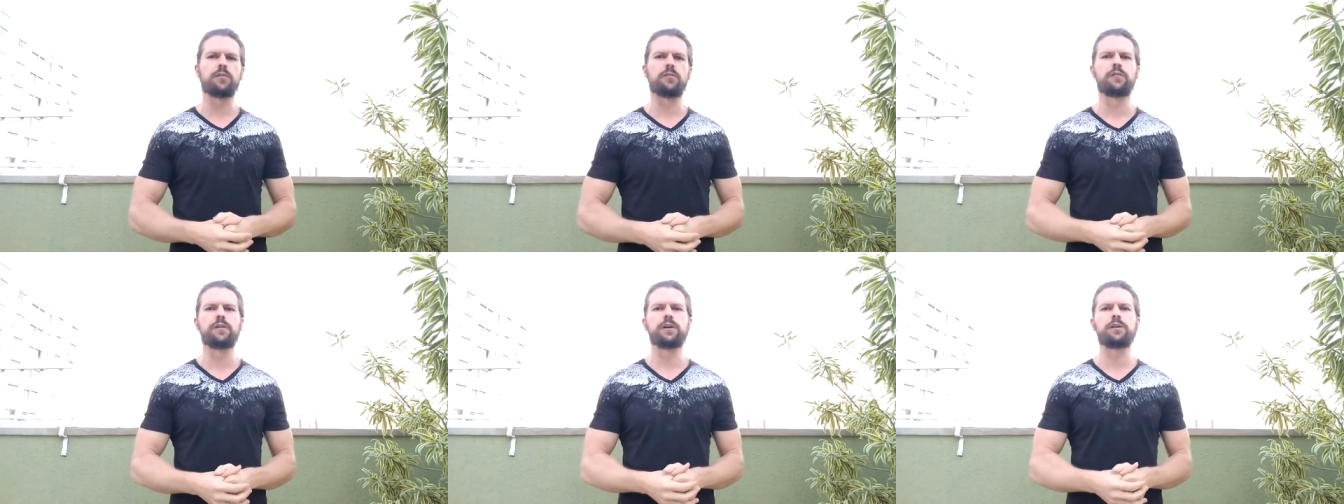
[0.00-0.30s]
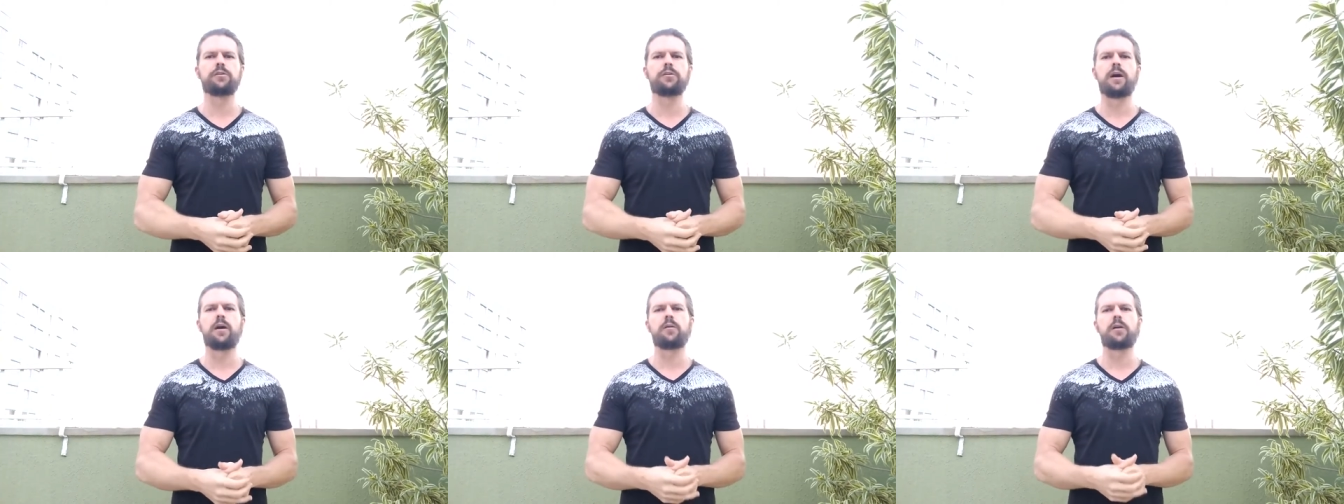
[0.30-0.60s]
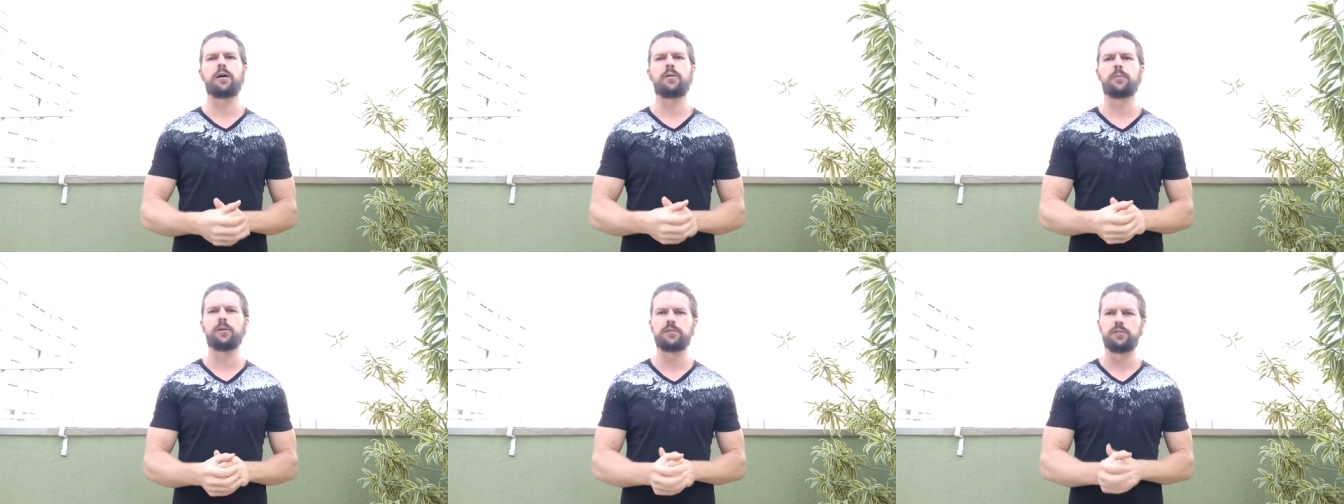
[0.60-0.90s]
figure out
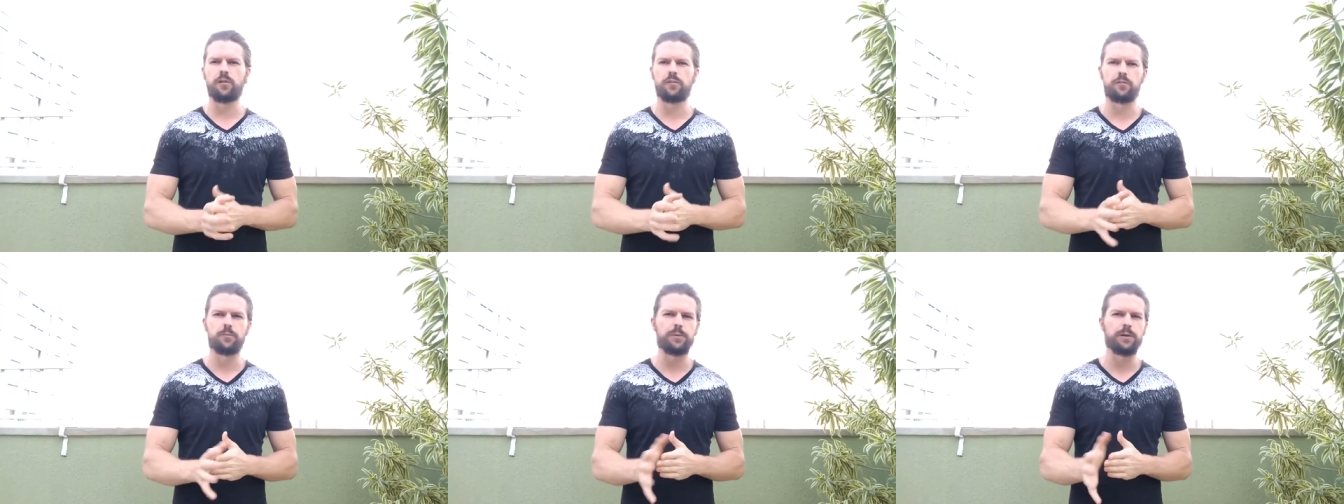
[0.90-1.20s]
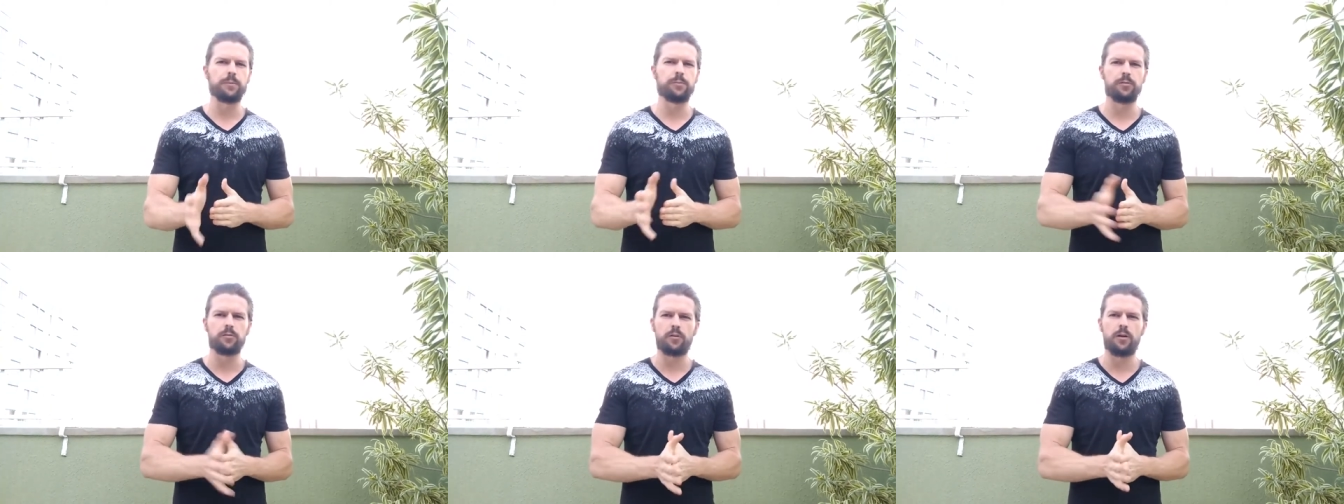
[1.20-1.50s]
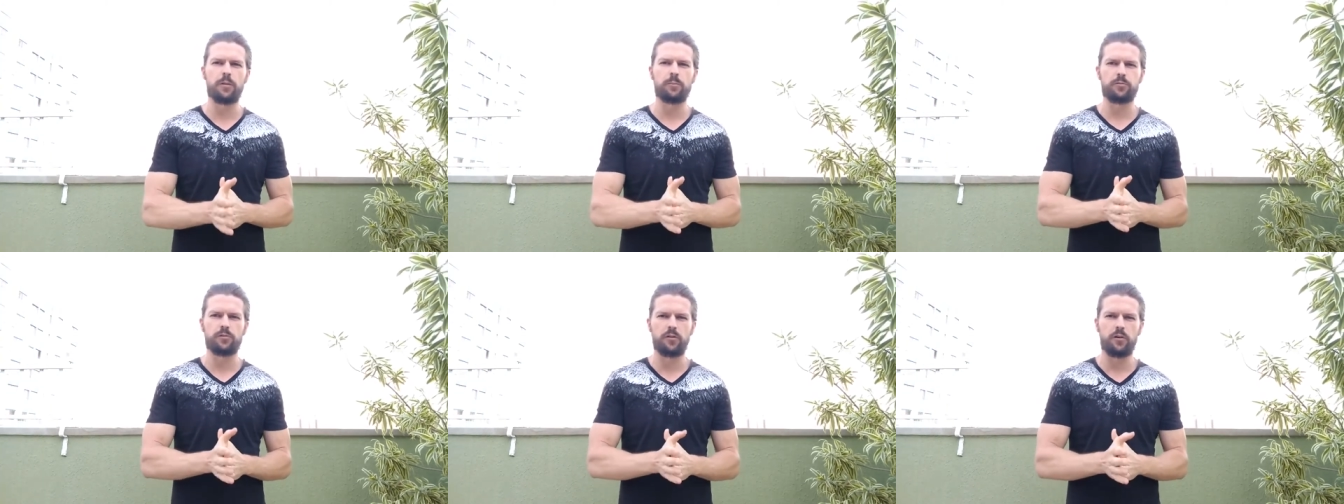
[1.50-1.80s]
how much other people are
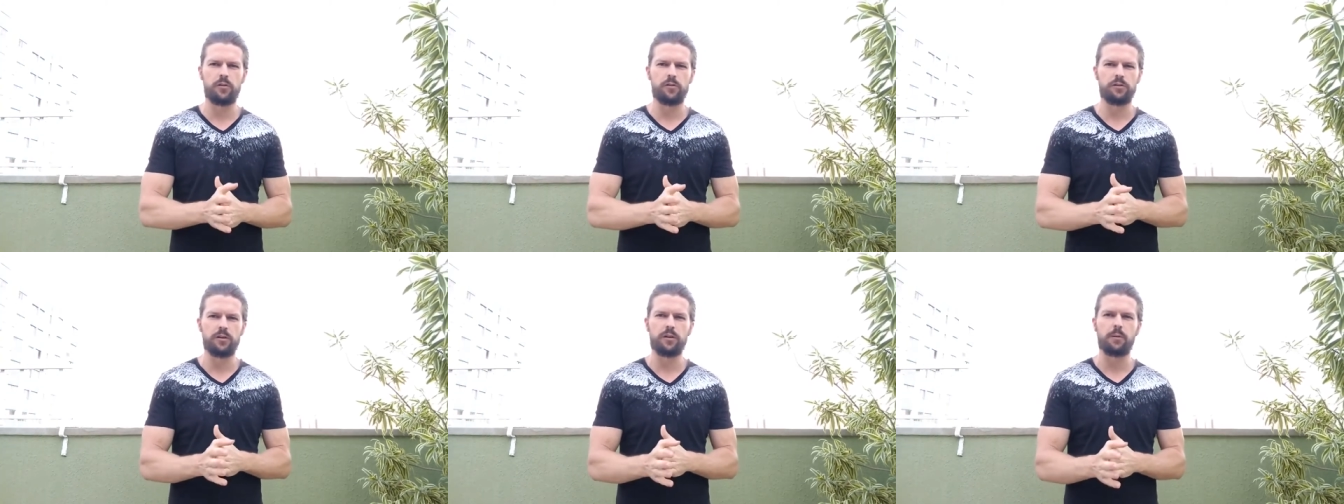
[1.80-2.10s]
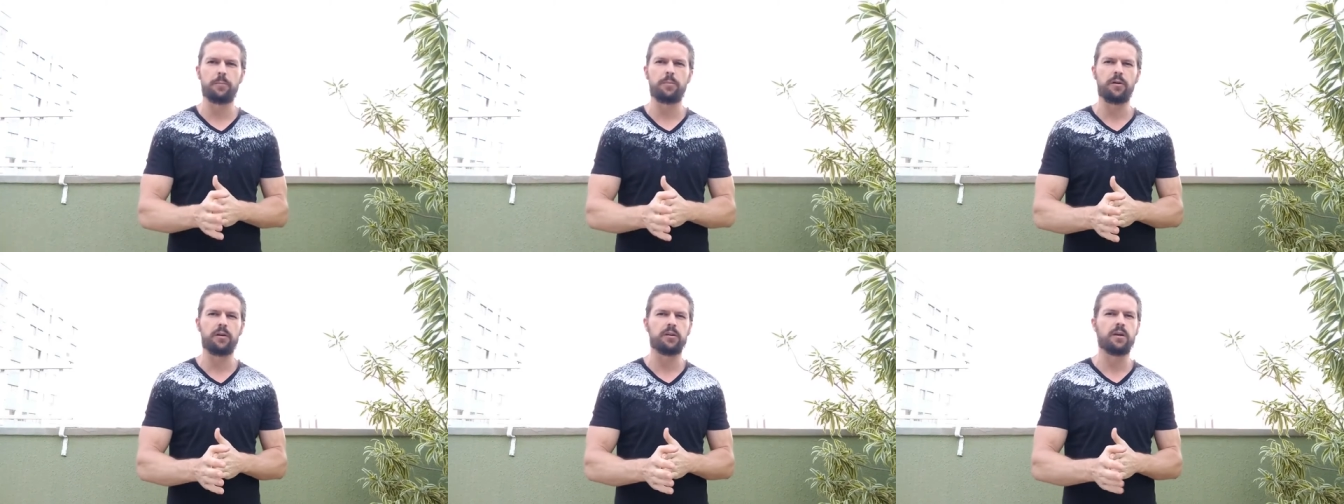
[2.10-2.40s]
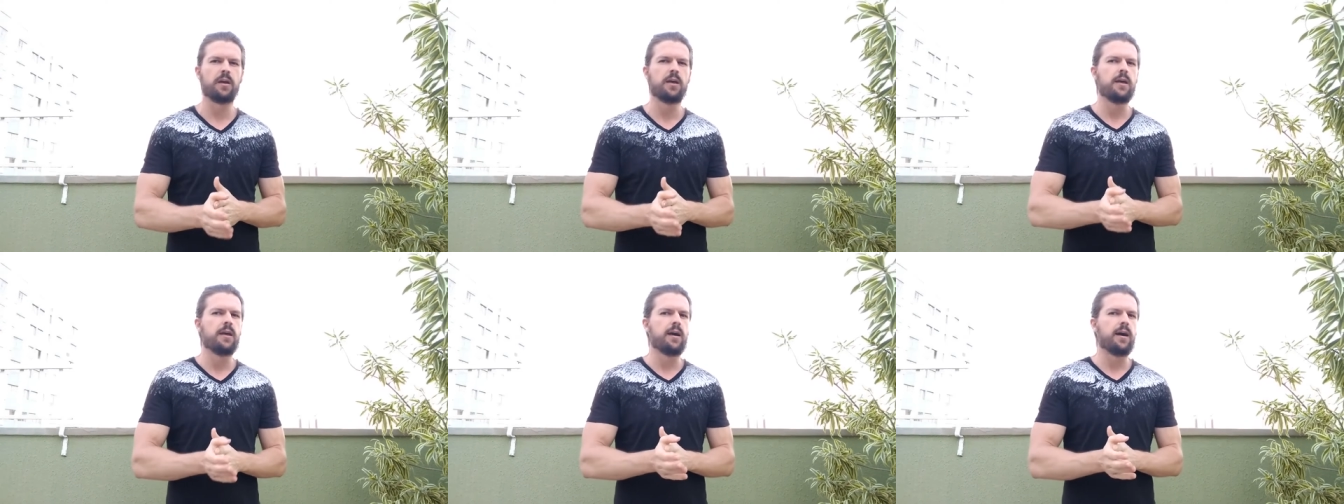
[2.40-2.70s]
upcharging, but
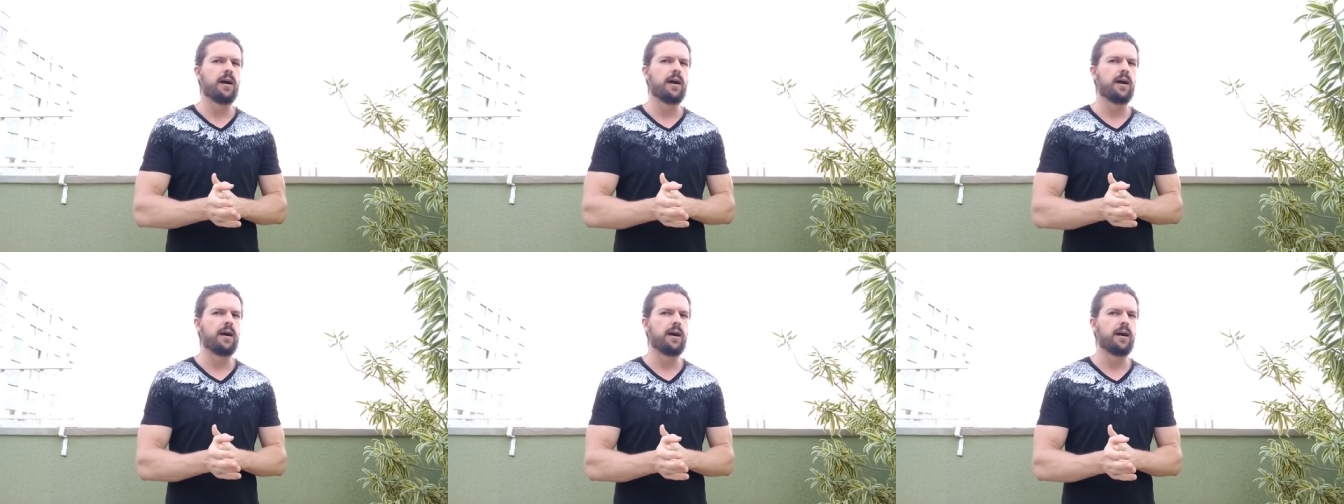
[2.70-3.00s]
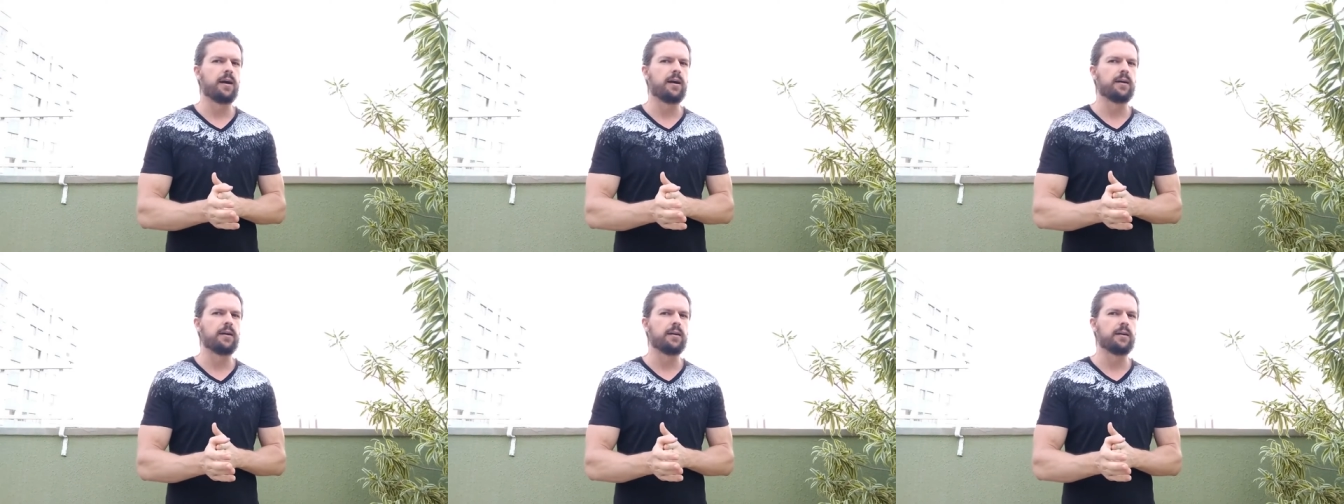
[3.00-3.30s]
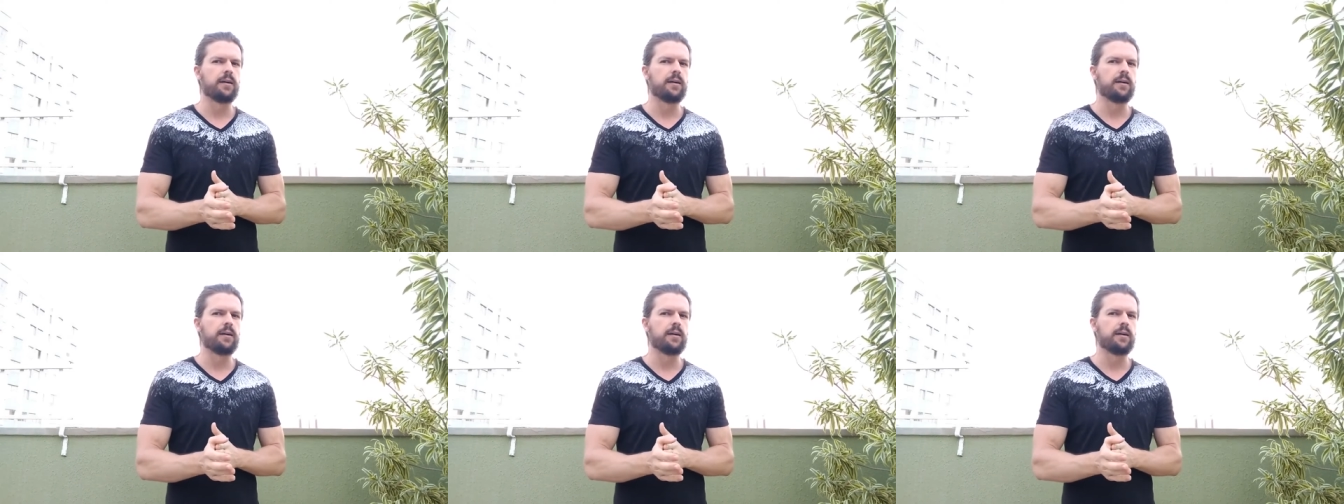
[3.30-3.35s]
uh,